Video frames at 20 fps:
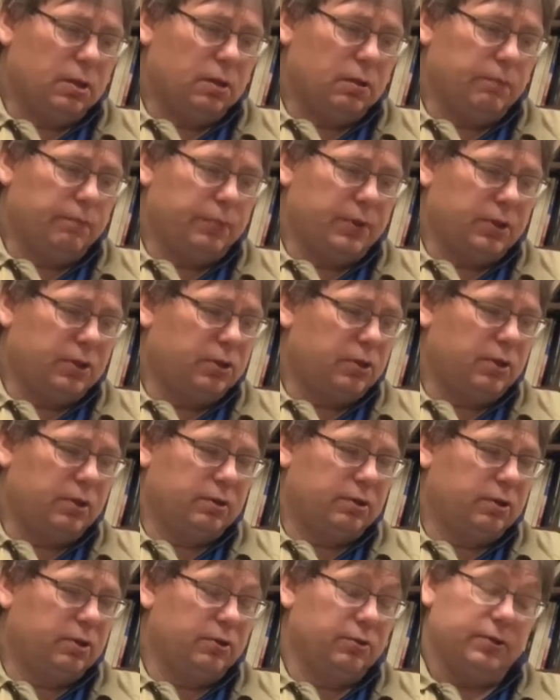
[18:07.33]
But
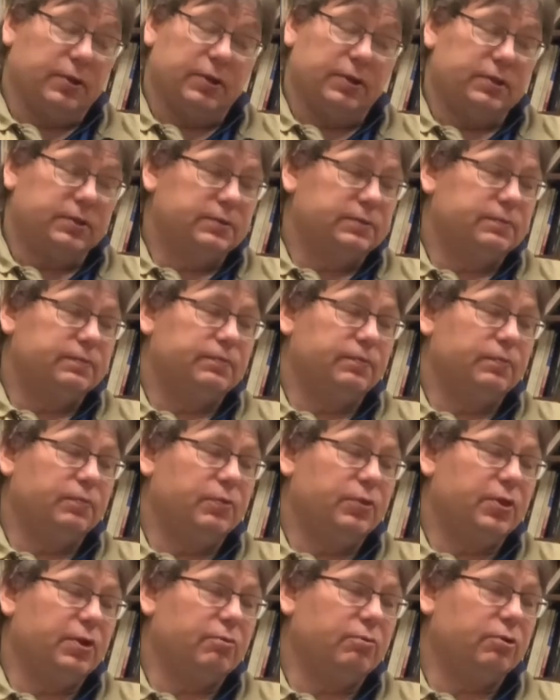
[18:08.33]

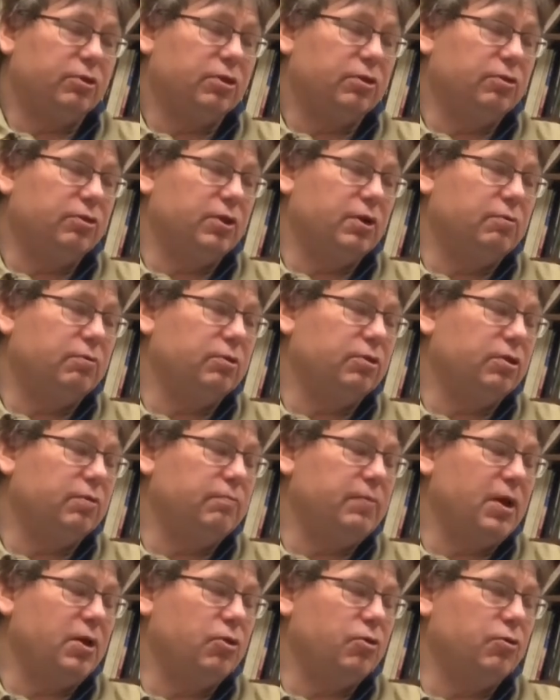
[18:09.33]
there were some
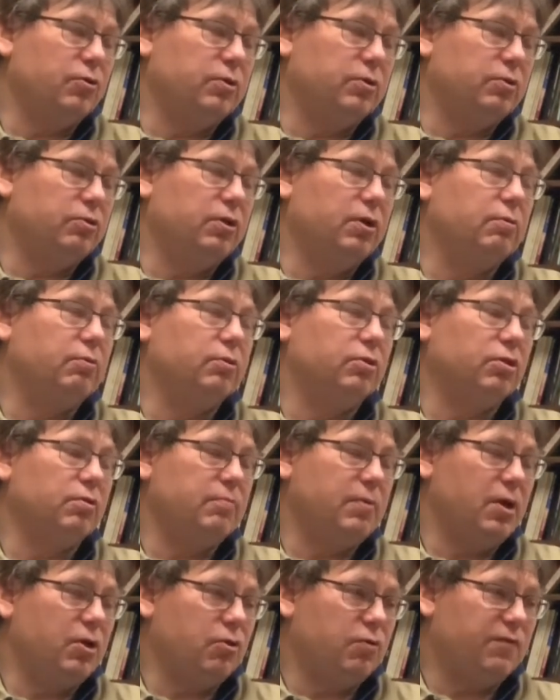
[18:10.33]
major
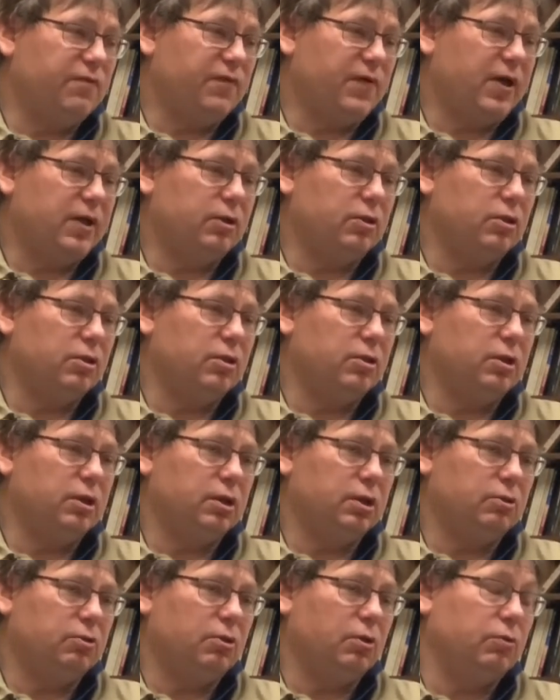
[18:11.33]
fights
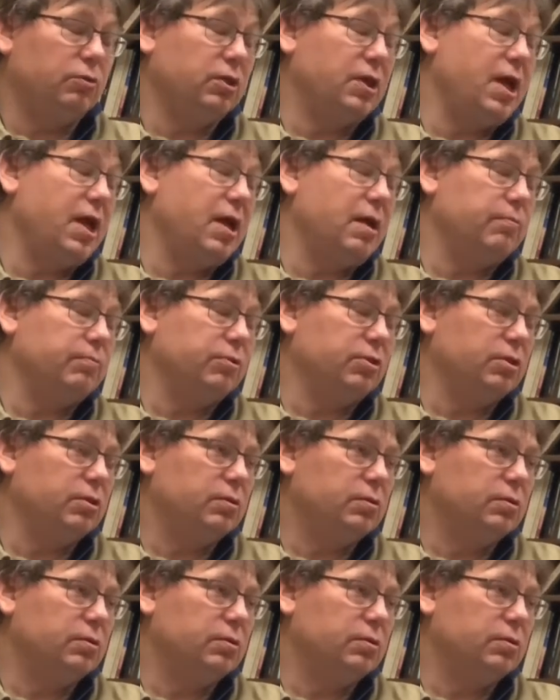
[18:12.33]
in those camps.